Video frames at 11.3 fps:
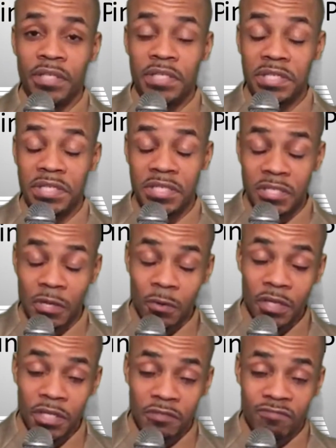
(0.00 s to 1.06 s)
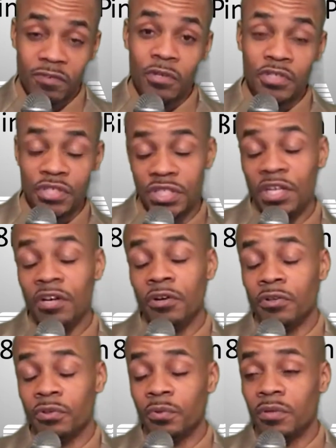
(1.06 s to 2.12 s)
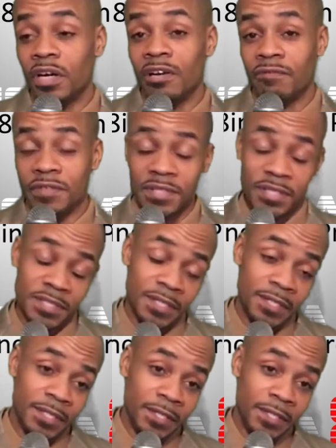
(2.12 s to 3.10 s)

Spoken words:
This is only his first year through office.